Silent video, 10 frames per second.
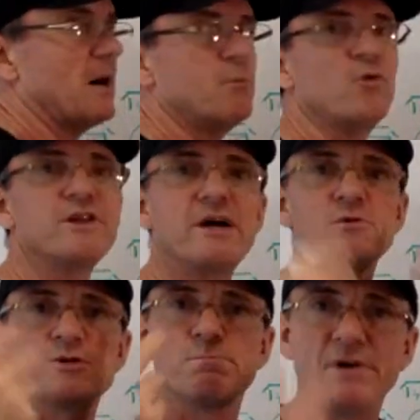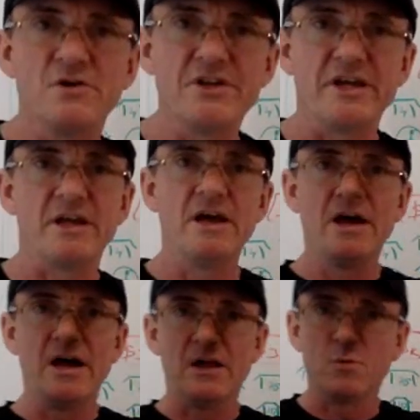up what I was building.
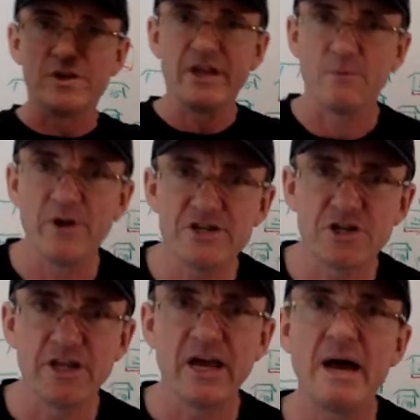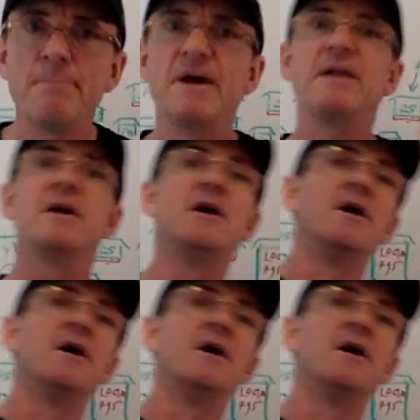And what eventually happened,